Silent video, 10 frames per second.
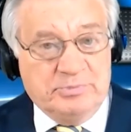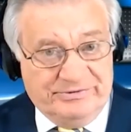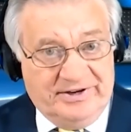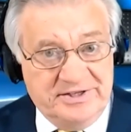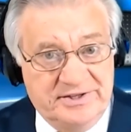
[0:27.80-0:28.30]

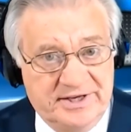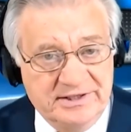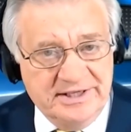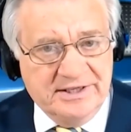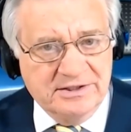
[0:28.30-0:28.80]
provided
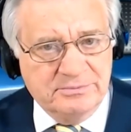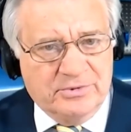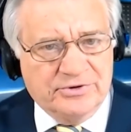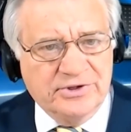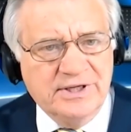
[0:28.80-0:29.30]
they're legal and
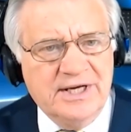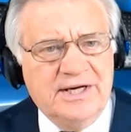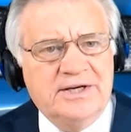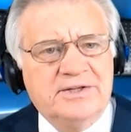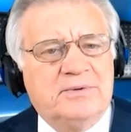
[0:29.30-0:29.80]
moral,
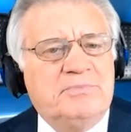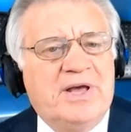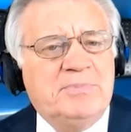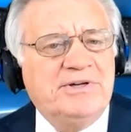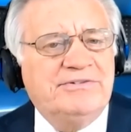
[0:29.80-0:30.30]
that
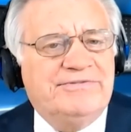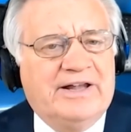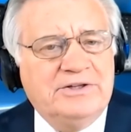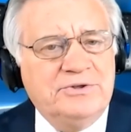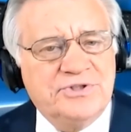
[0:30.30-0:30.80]
may be of
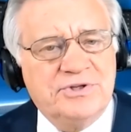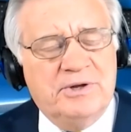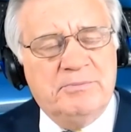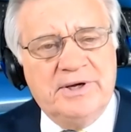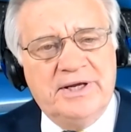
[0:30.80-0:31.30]
value to
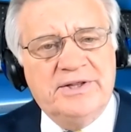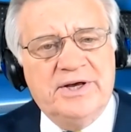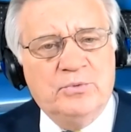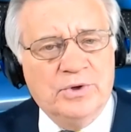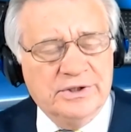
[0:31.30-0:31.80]
them in
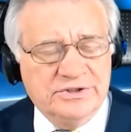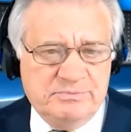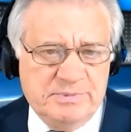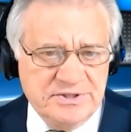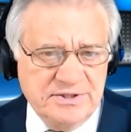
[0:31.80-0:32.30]
their world
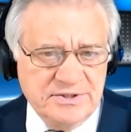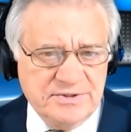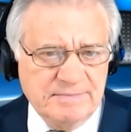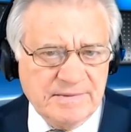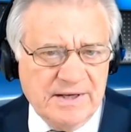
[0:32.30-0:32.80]
of
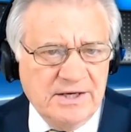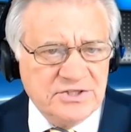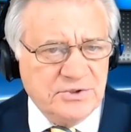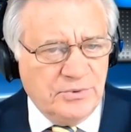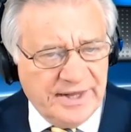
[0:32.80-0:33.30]
business.
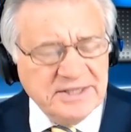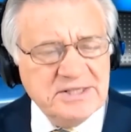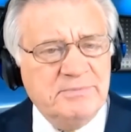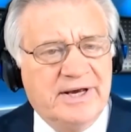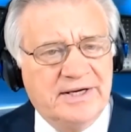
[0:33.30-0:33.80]
So with that
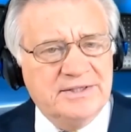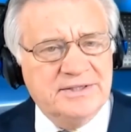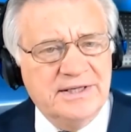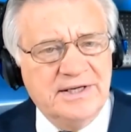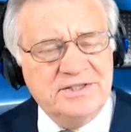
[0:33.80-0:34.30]
in
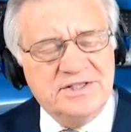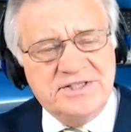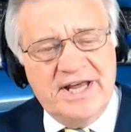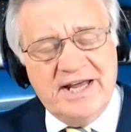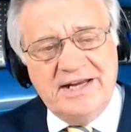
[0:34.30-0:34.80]
mind,
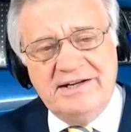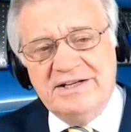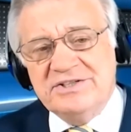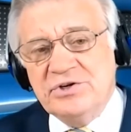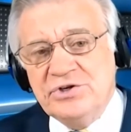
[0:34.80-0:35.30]
today
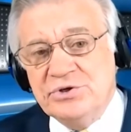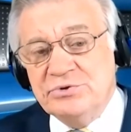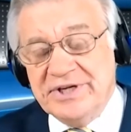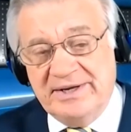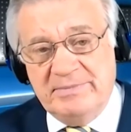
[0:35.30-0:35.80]
is a
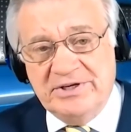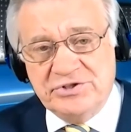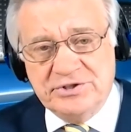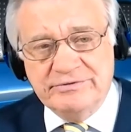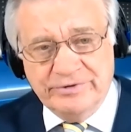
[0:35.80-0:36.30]
new
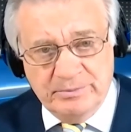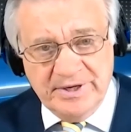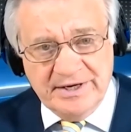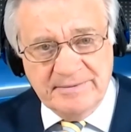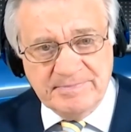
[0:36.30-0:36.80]
dimension for
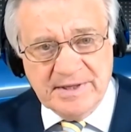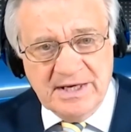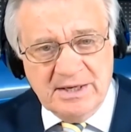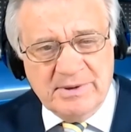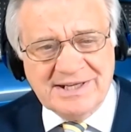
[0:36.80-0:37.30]
me.
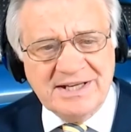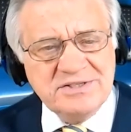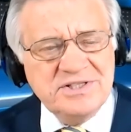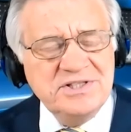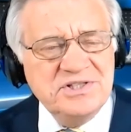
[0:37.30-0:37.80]
My
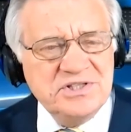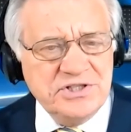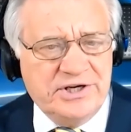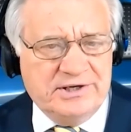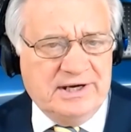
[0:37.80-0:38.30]
guest is
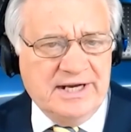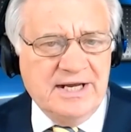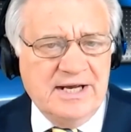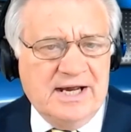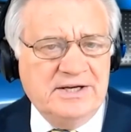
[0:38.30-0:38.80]

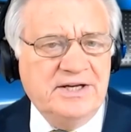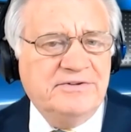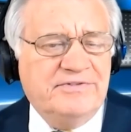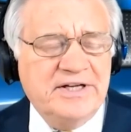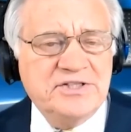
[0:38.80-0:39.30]
certainly an
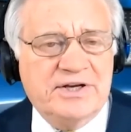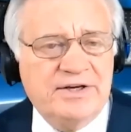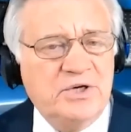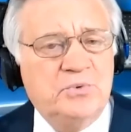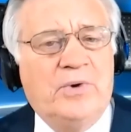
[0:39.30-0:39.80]
innovator
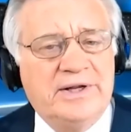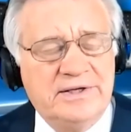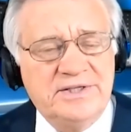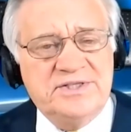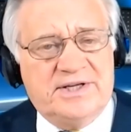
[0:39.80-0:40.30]
in
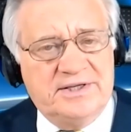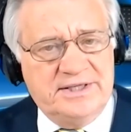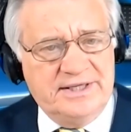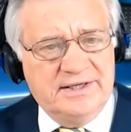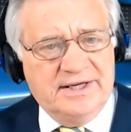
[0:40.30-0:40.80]
wellness
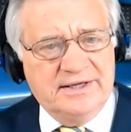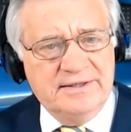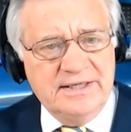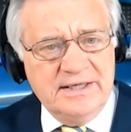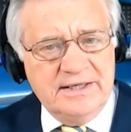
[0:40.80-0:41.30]
and healing.
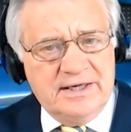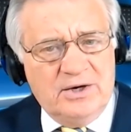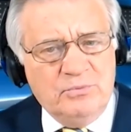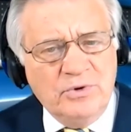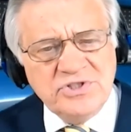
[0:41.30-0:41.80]

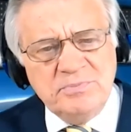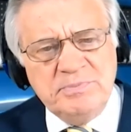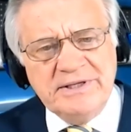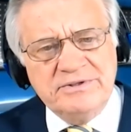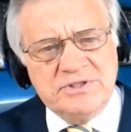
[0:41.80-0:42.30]
And what's
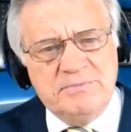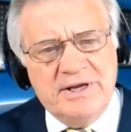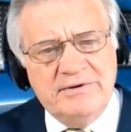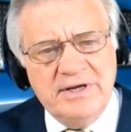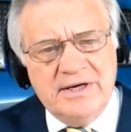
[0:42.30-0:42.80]
appealed to
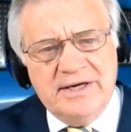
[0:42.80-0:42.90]
me